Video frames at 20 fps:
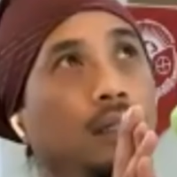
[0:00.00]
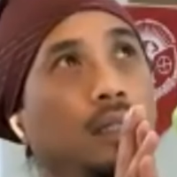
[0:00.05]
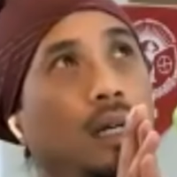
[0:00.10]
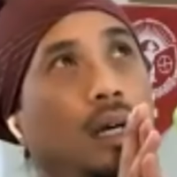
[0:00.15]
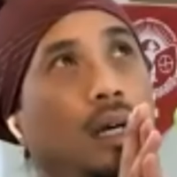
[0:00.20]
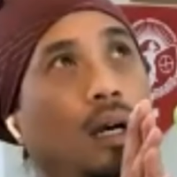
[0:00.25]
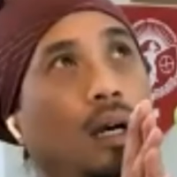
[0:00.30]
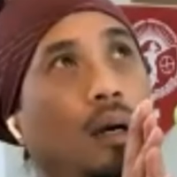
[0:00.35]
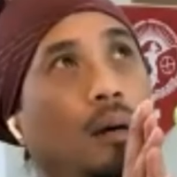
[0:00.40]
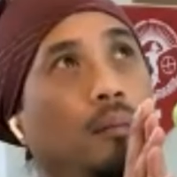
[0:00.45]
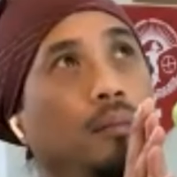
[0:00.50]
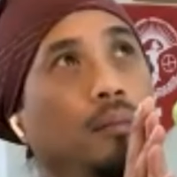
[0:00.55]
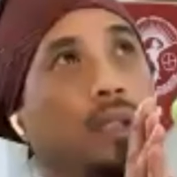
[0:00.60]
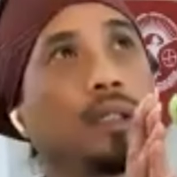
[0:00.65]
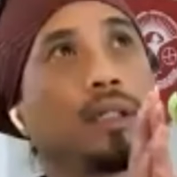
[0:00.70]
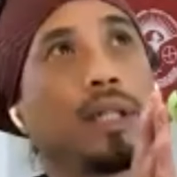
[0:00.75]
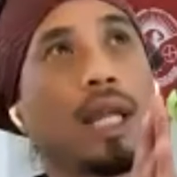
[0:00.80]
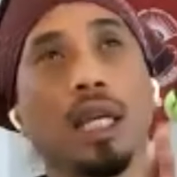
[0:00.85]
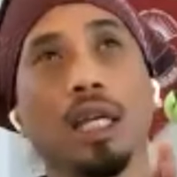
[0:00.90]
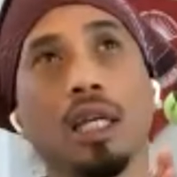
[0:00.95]
the
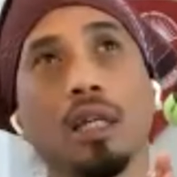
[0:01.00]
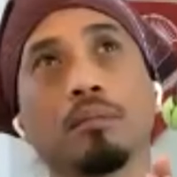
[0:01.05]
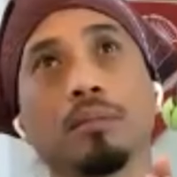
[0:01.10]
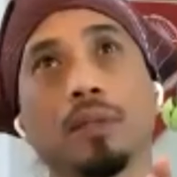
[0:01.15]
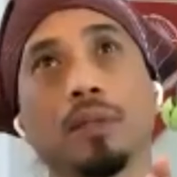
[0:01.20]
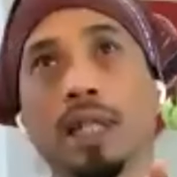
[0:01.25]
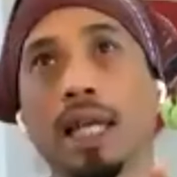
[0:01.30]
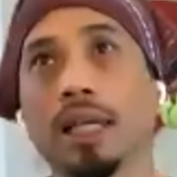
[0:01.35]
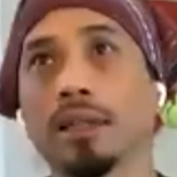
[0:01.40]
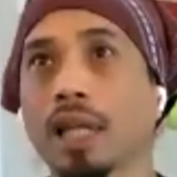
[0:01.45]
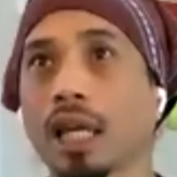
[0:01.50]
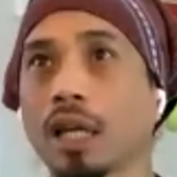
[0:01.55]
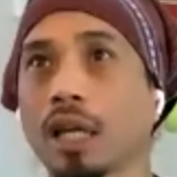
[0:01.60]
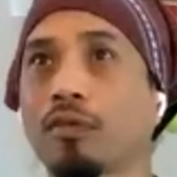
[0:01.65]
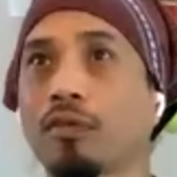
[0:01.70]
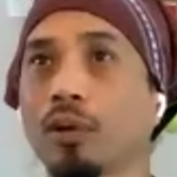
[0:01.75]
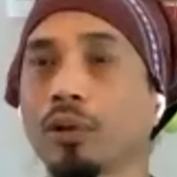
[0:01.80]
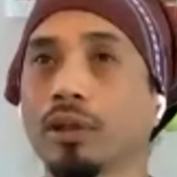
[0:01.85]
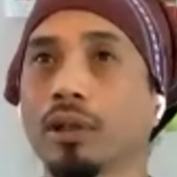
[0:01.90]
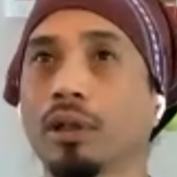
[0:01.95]

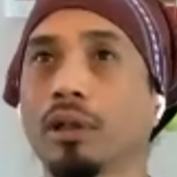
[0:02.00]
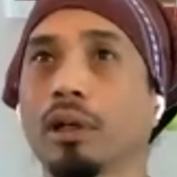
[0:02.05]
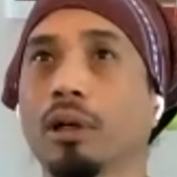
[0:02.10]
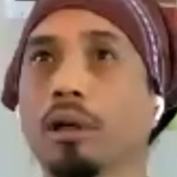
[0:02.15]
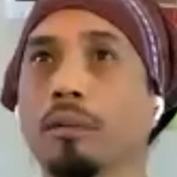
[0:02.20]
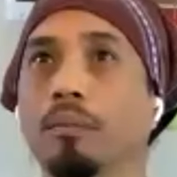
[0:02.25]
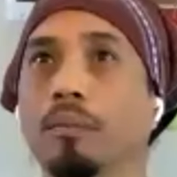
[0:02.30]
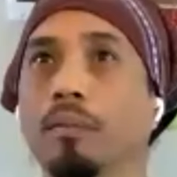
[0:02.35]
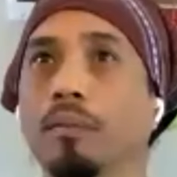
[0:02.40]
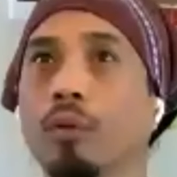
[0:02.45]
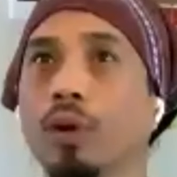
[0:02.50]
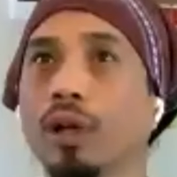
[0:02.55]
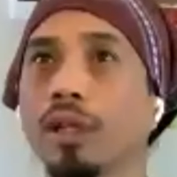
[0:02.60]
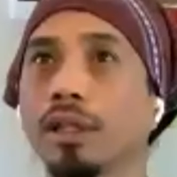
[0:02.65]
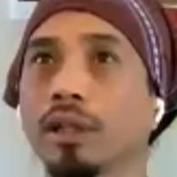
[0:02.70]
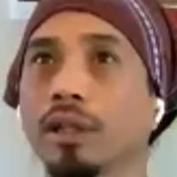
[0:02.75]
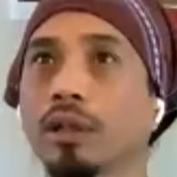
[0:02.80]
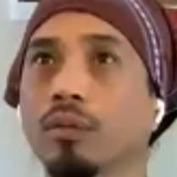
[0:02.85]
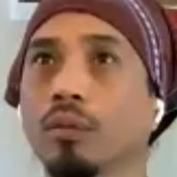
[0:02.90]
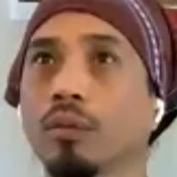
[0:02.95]
nickname for the what
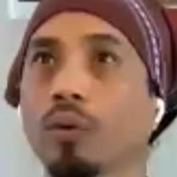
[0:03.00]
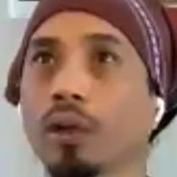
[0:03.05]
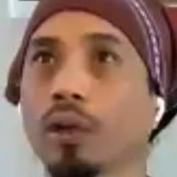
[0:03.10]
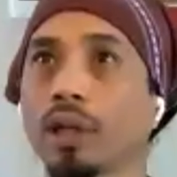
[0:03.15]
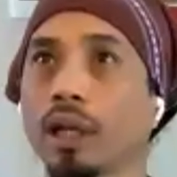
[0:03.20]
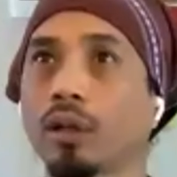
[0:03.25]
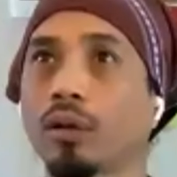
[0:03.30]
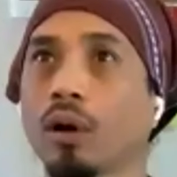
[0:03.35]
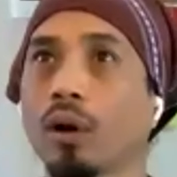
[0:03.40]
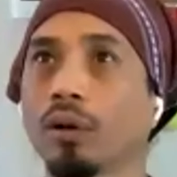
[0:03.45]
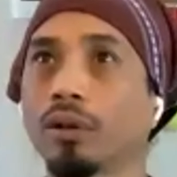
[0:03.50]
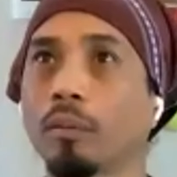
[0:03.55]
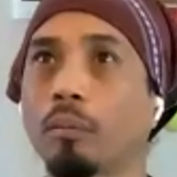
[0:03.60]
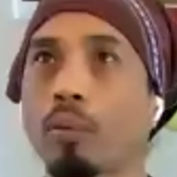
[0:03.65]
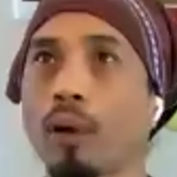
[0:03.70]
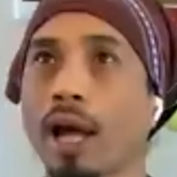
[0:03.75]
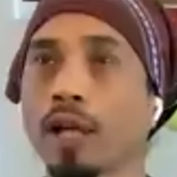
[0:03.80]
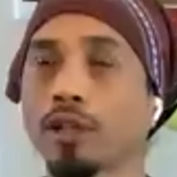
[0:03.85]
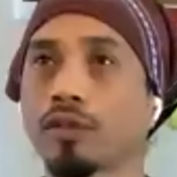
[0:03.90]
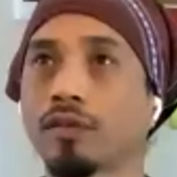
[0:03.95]
are they called? The
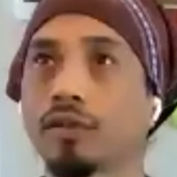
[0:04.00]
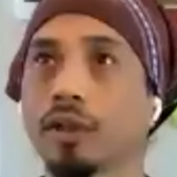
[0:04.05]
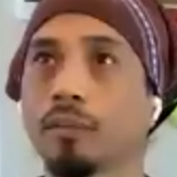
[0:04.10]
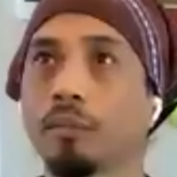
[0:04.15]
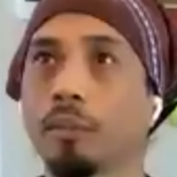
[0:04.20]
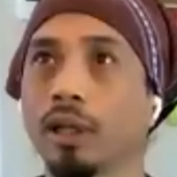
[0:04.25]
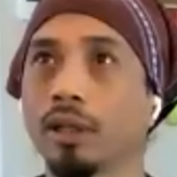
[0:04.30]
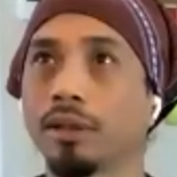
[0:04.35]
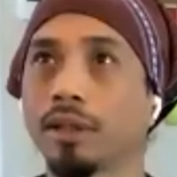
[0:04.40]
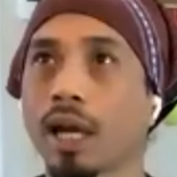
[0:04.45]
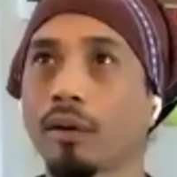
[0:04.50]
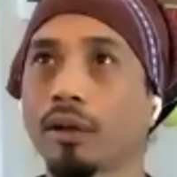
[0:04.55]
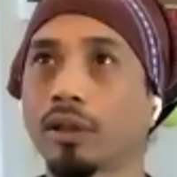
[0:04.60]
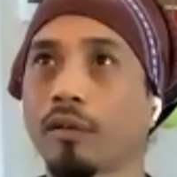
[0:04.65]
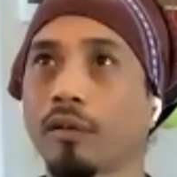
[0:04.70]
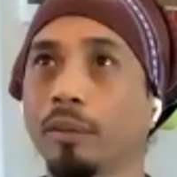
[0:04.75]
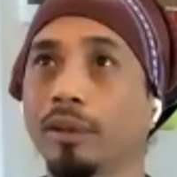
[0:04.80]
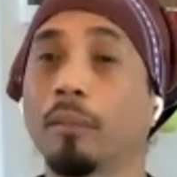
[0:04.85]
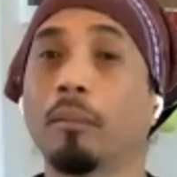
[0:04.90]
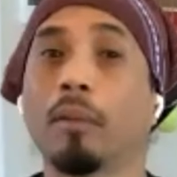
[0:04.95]
branch of the military
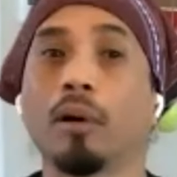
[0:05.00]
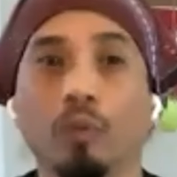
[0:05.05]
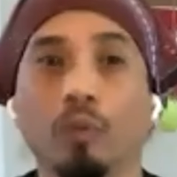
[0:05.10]
government.